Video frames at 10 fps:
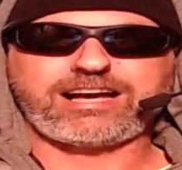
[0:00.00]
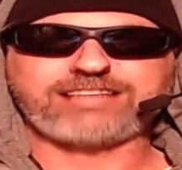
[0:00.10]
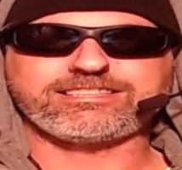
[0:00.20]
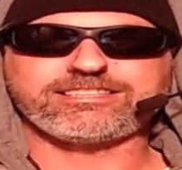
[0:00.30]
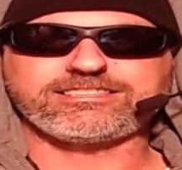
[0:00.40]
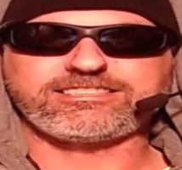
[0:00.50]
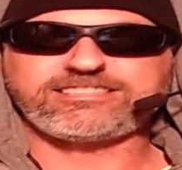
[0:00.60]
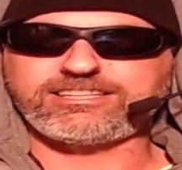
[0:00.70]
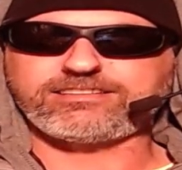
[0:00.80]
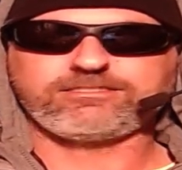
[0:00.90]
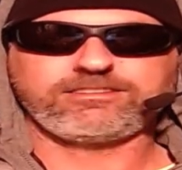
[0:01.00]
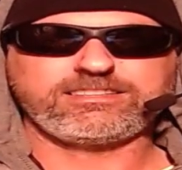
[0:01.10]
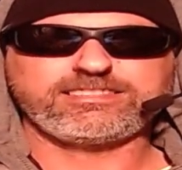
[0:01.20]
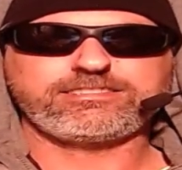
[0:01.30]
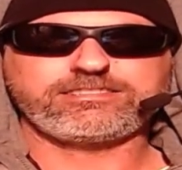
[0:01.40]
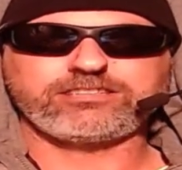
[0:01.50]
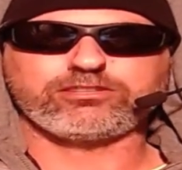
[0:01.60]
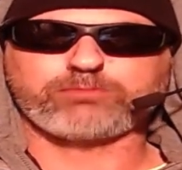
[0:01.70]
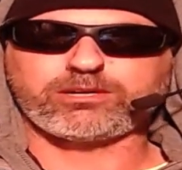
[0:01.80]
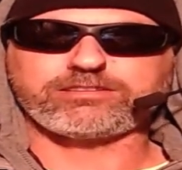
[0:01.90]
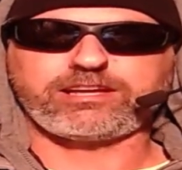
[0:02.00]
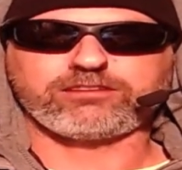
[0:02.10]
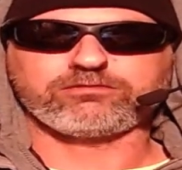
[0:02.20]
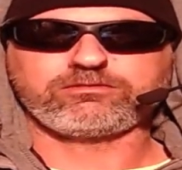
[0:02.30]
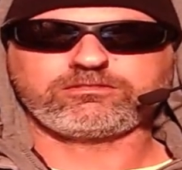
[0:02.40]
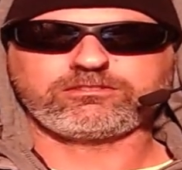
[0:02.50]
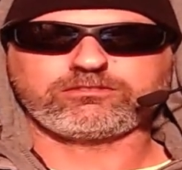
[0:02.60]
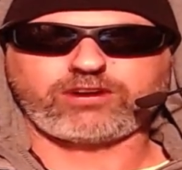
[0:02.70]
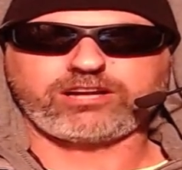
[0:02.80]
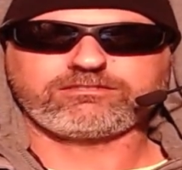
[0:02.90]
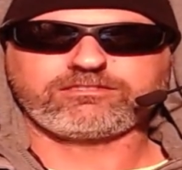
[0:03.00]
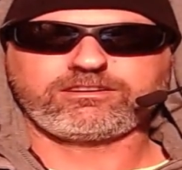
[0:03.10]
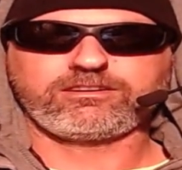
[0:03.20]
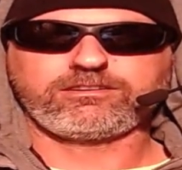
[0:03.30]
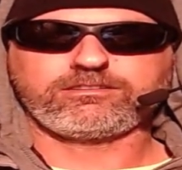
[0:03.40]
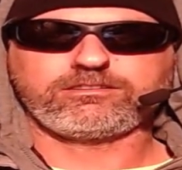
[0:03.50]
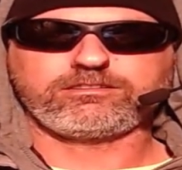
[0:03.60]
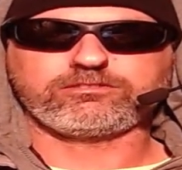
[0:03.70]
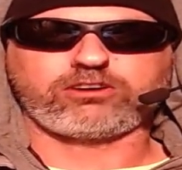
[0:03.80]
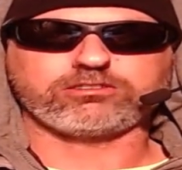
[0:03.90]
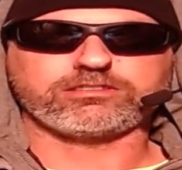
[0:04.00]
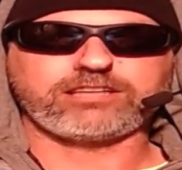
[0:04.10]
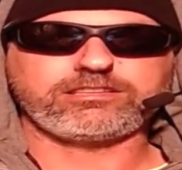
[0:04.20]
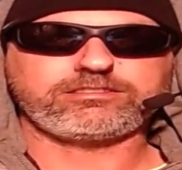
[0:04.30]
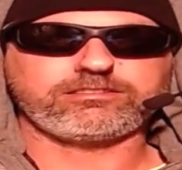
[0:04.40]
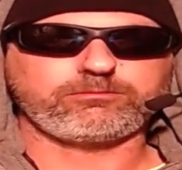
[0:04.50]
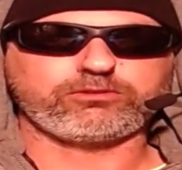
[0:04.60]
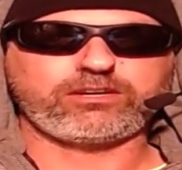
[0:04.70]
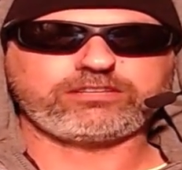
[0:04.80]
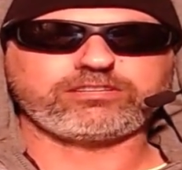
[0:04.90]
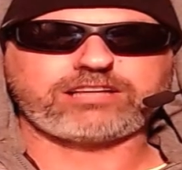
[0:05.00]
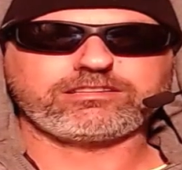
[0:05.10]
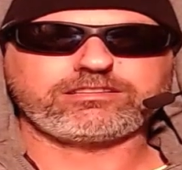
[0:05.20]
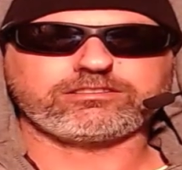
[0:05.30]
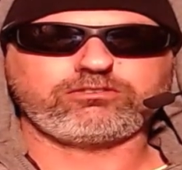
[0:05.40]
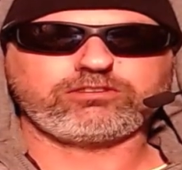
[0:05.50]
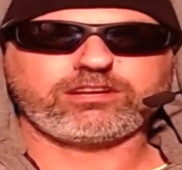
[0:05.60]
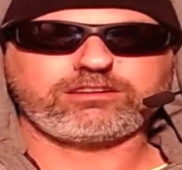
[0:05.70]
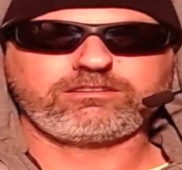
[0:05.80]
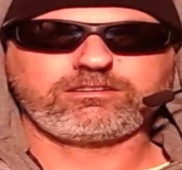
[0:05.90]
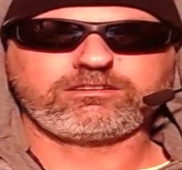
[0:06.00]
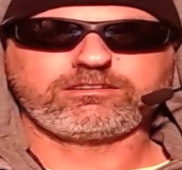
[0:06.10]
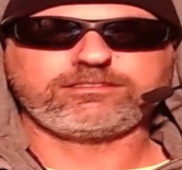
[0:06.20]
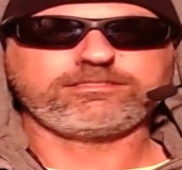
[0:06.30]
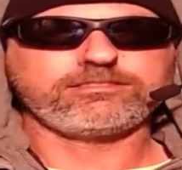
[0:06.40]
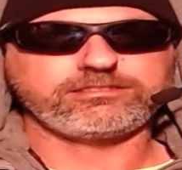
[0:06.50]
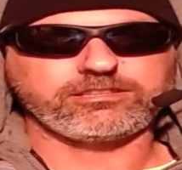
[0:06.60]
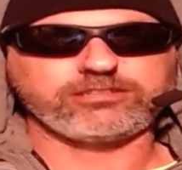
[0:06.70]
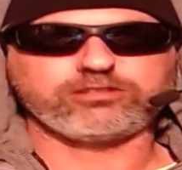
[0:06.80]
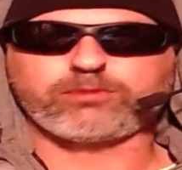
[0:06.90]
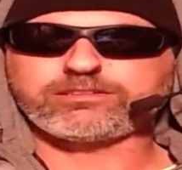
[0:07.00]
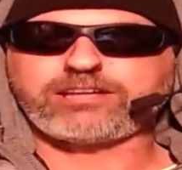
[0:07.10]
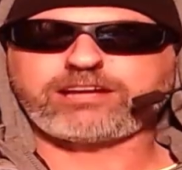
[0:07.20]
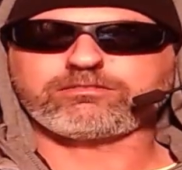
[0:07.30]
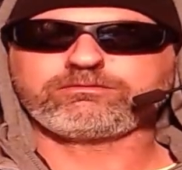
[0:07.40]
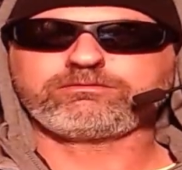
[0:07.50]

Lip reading: I said, sit. Sit your butt down. Right? Dog's not listening. McGregor, you're not listening. Okay. Sit your butt down.